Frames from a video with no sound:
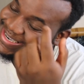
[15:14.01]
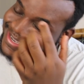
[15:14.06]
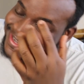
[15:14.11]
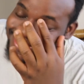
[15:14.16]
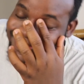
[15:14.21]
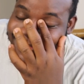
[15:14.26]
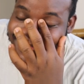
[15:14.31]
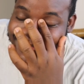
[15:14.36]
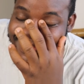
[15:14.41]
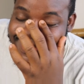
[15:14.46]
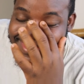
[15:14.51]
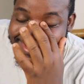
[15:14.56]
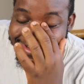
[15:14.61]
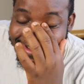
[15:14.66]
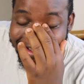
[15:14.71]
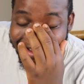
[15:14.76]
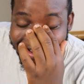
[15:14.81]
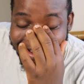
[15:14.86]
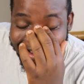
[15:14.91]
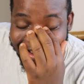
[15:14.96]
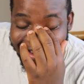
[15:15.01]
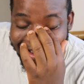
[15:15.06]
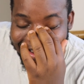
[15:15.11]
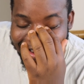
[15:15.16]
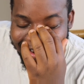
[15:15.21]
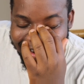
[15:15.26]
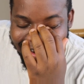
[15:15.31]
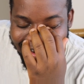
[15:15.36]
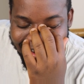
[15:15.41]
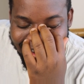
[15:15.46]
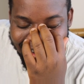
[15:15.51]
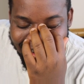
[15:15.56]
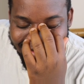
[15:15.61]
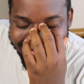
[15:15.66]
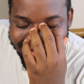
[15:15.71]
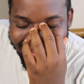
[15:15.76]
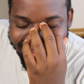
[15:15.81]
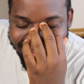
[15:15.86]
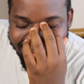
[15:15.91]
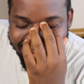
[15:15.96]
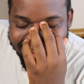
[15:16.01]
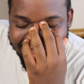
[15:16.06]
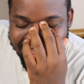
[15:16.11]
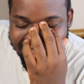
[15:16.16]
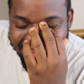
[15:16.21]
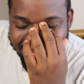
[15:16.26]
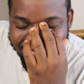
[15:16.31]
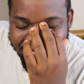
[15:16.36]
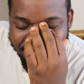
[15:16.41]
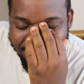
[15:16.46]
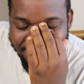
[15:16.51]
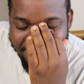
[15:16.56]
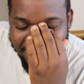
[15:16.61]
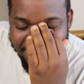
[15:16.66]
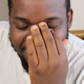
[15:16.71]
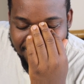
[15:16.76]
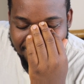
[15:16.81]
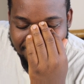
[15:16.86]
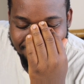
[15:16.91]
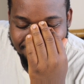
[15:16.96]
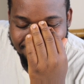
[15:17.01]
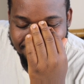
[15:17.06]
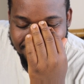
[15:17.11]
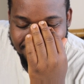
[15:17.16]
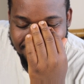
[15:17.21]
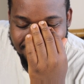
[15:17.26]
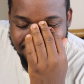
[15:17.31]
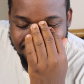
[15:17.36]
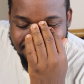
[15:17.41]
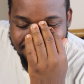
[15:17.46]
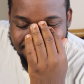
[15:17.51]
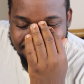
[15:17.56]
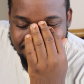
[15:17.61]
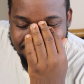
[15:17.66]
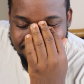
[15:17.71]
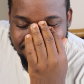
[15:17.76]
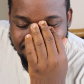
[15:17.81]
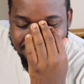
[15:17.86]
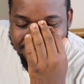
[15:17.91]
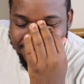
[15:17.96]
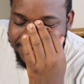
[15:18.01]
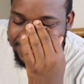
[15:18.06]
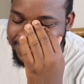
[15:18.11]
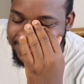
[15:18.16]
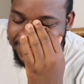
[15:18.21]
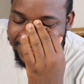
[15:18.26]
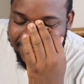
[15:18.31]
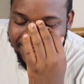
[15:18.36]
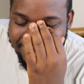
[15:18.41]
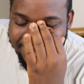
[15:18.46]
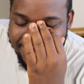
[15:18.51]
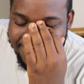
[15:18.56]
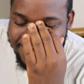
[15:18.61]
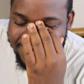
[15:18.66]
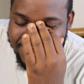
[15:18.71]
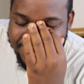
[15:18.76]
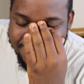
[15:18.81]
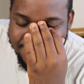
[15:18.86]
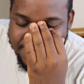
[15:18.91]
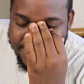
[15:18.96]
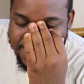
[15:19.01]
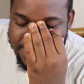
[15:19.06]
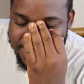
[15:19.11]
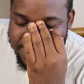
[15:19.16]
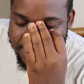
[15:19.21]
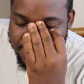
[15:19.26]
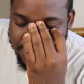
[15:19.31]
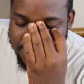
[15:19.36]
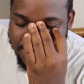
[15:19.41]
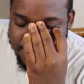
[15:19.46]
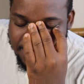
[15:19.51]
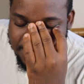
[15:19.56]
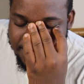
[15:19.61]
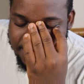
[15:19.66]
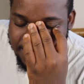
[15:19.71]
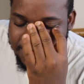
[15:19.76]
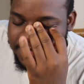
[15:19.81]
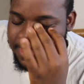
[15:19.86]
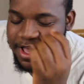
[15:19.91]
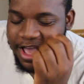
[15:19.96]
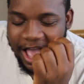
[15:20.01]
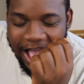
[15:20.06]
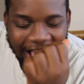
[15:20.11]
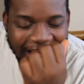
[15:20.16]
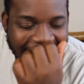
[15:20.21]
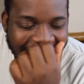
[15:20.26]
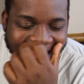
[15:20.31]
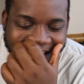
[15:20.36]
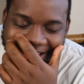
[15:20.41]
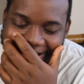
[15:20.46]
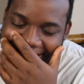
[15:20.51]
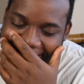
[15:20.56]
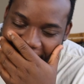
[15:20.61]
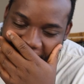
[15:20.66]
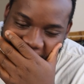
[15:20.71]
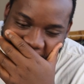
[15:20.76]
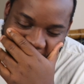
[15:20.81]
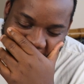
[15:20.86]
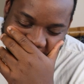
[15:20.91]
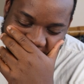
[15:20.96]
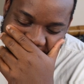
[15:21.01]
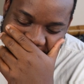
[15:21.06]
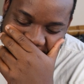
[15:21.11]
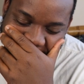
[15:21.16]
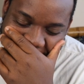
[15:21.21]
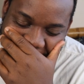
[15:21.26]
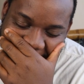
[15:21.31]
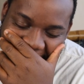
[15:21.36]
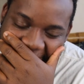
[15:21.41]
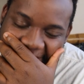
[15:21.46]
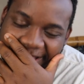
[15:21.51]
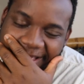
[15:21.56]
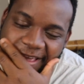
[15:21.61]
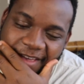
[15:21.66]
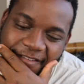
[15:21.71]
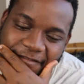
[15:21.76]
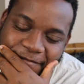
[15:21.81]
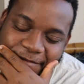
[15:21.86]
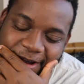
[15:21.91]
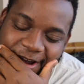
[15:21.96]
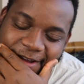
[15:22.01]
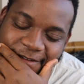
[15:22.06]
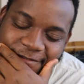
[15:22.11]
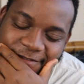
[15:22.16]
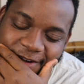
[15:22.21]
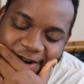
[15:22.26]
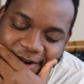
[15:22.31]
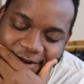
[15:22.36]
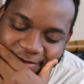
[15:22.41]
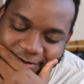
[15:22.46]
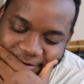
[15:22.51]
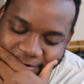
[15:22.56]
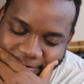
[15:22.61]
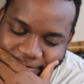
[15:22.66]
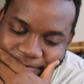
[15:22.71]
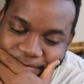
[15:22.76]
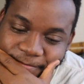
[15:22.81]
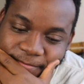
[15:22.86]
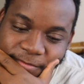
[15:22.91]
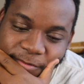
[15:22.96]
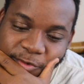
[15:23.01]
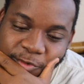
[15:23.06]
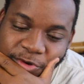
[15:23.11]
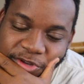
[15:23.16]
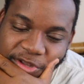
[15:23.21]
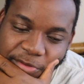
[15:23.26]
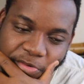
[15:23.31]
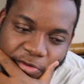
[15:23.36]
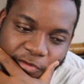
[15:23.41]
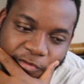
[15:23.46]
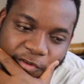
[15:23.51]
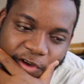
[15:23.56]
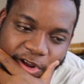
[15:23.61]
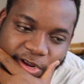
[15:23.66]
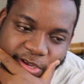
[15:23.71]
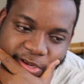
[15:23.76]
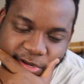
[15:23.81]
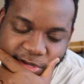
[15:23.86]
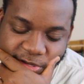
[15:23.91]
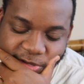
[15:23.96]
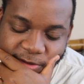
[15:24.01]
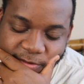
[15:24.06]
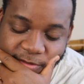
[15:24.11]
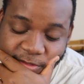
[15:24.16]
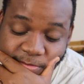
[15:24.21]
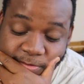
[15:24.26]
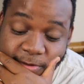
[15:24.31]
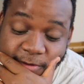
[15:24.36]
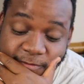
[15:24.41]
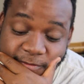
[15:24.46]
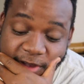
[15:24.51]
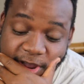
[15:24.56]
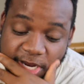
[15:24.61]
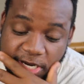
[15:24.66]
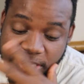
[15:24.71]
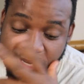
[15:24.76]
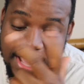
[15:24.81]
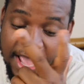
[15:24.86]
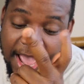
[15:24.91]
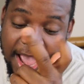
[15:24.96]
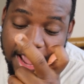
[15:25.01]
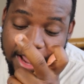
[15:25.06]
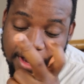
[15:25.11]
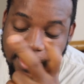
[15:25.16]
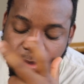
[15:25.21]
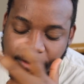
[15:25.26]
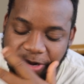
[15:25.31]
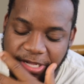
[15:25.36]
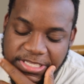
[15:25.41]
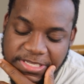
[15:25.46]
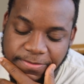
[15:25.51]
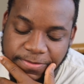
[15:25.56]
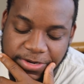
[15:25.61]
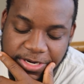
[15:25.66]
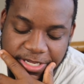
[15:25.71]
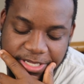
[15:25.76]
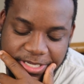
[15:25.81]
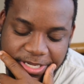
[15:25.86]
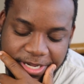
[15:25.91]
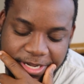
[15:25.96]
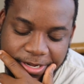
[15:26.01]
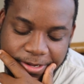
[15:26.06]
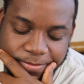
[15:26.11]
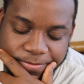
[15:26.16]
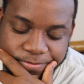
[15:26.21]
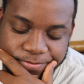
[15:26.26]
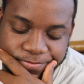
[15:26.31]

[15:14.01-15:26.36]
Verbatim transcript: Oh, oh ah, my god, that's funny, bro. And knowing me, I can lie though. If my father was a professional professional athlete once upon a time,